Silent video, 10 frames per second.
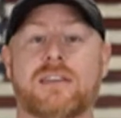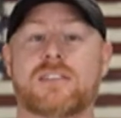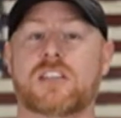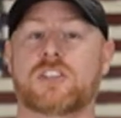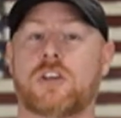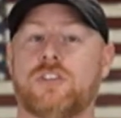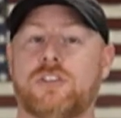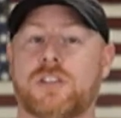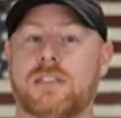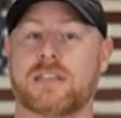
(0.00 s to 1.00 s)

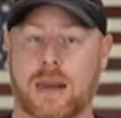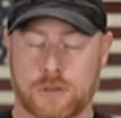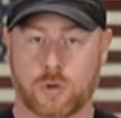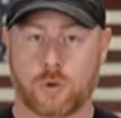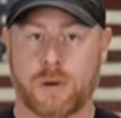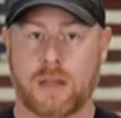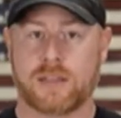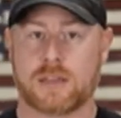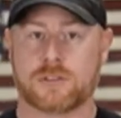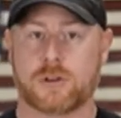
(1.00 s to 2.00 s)
600D tactical
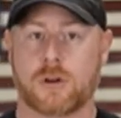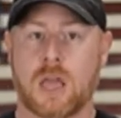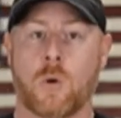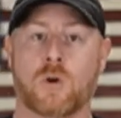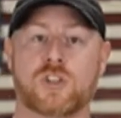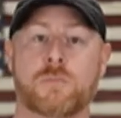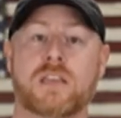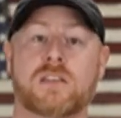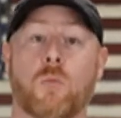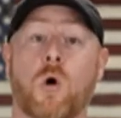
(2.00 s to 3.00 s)
polyester, which
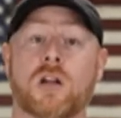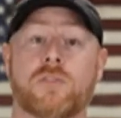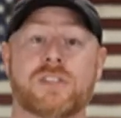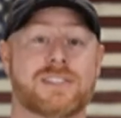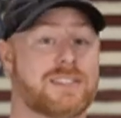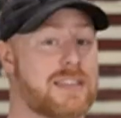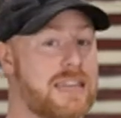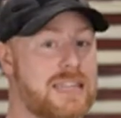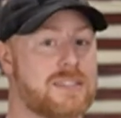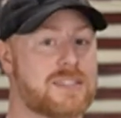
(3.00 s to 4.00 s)
makes them
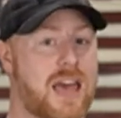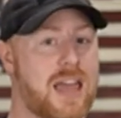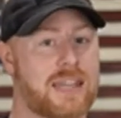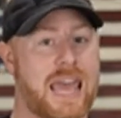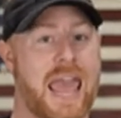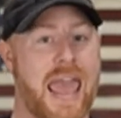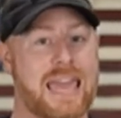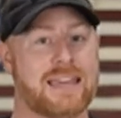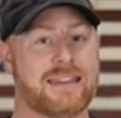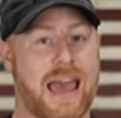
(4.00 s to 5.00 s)
water-resistant inside
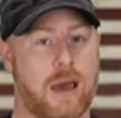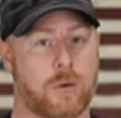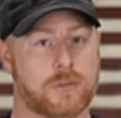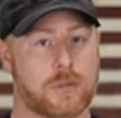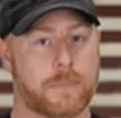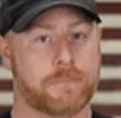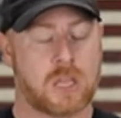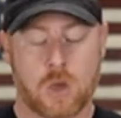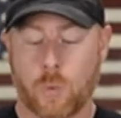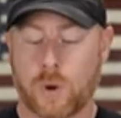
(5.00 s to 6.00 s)
and out.
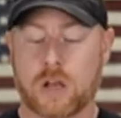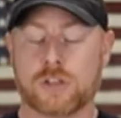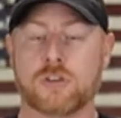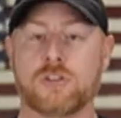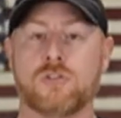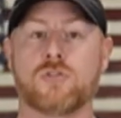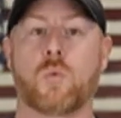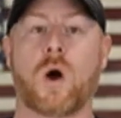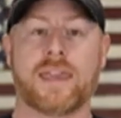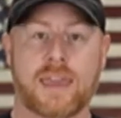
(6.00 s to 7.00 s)
We also use
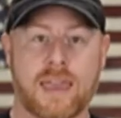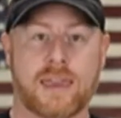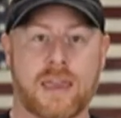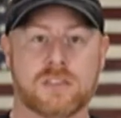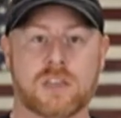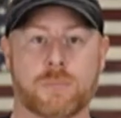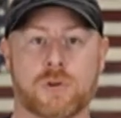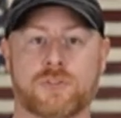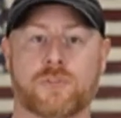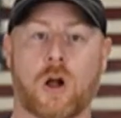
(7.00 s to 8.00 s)
YKK
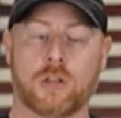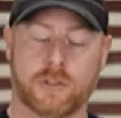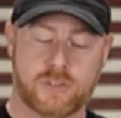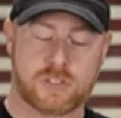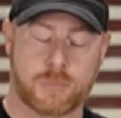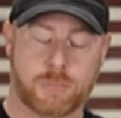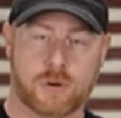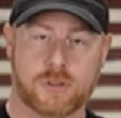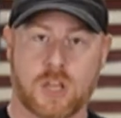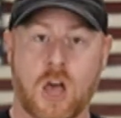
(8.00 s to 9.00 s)
zippers for all of the
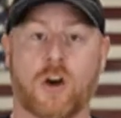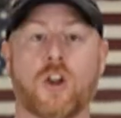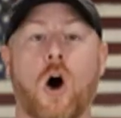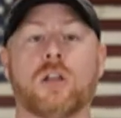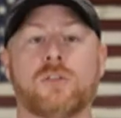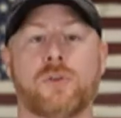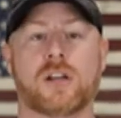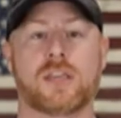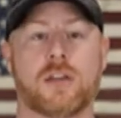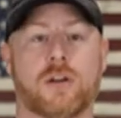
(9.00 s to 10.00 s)
zippers on all of our
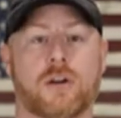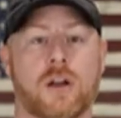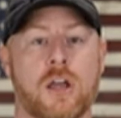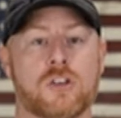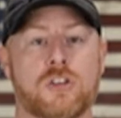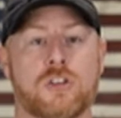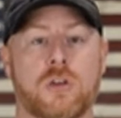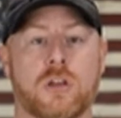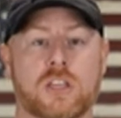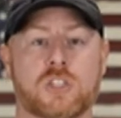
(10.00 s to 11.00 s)
gear, so you
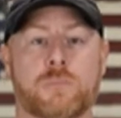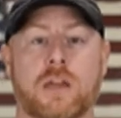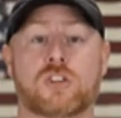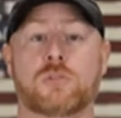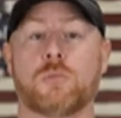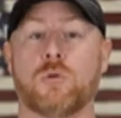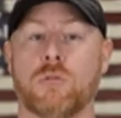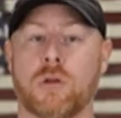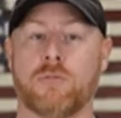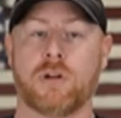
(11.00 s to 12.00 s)
can expect
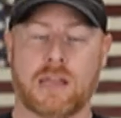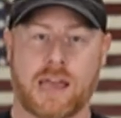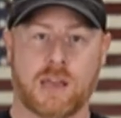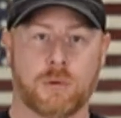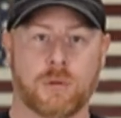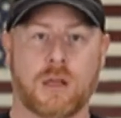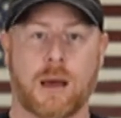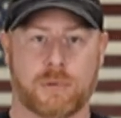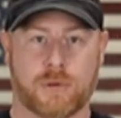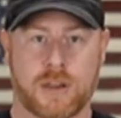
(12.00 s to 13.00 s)
smooth, reliable
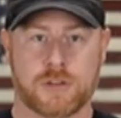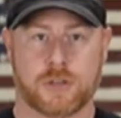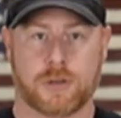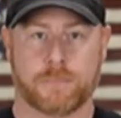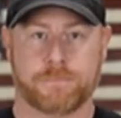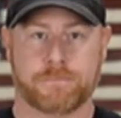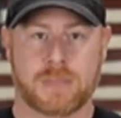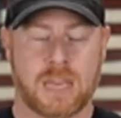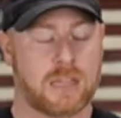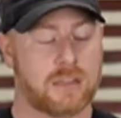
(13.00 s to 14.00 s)
operation.
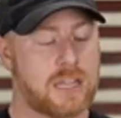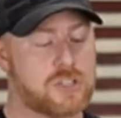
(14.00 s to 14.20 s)
Let's